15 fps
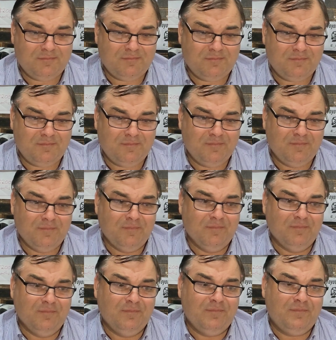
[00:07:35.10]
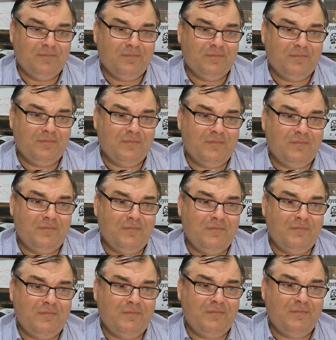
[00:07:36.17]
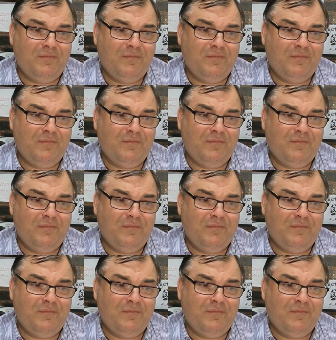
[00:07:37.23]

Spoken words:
Nothing is said.